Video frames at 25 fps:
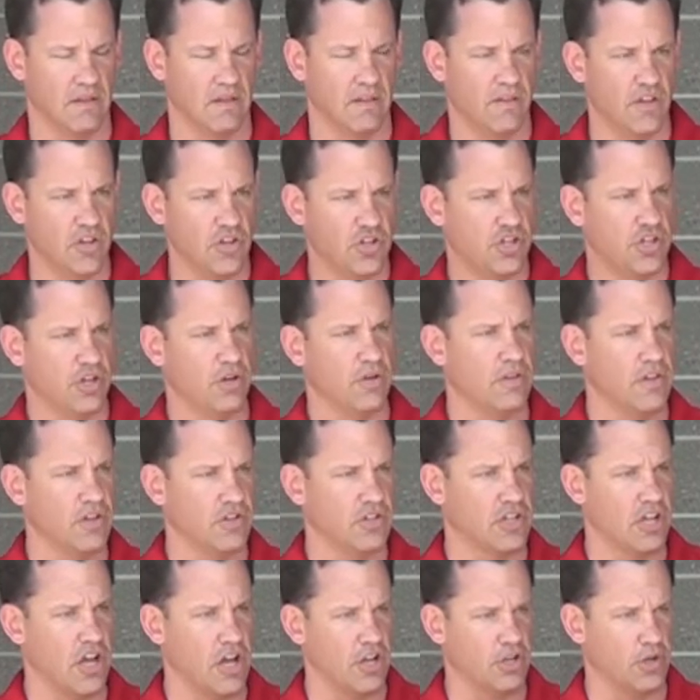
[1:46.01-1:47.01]
This year, this
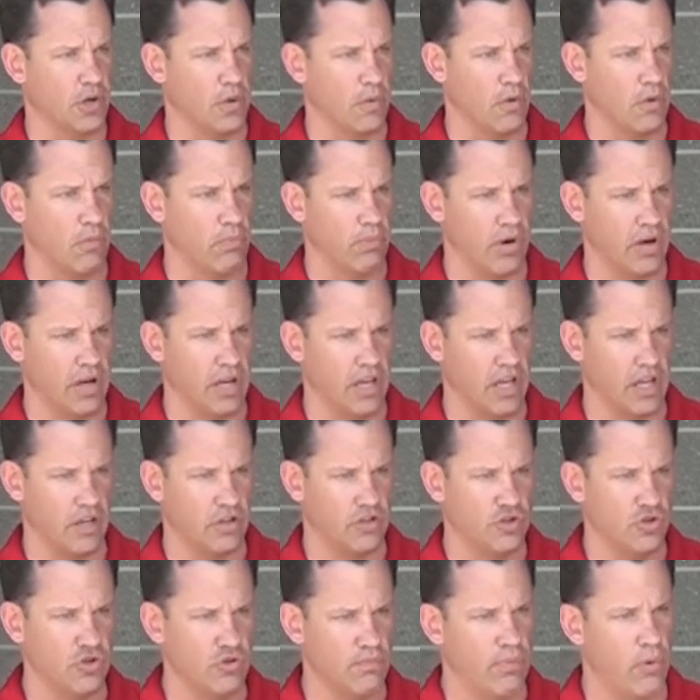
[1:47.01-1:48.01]
country will bring in
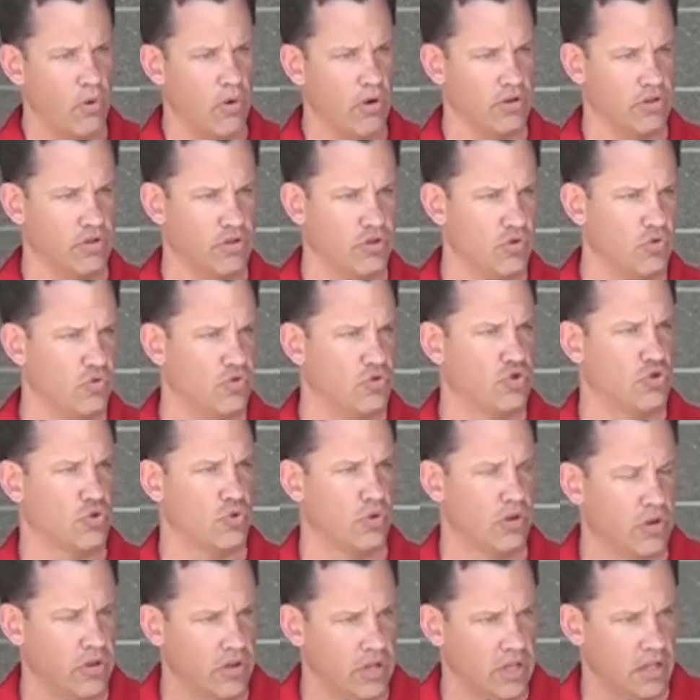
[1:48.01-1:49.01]
$2.2
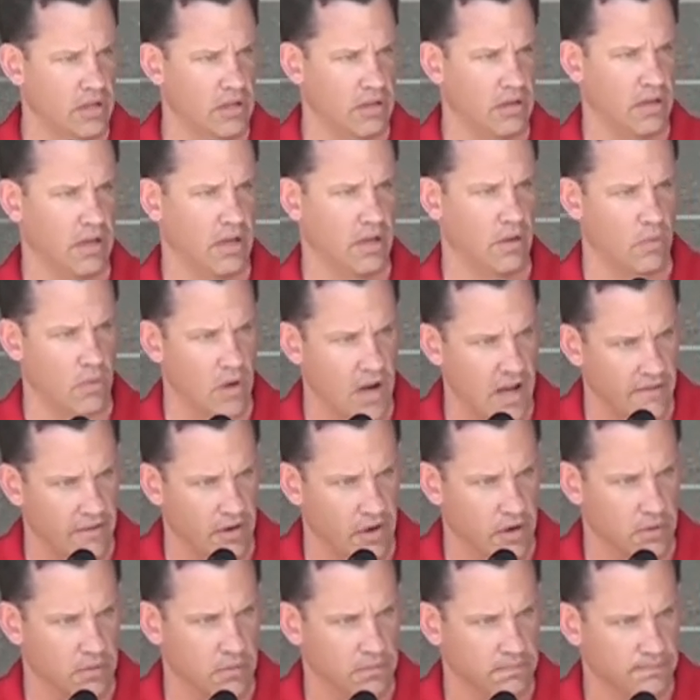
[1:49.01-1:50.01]
trillion in revenue.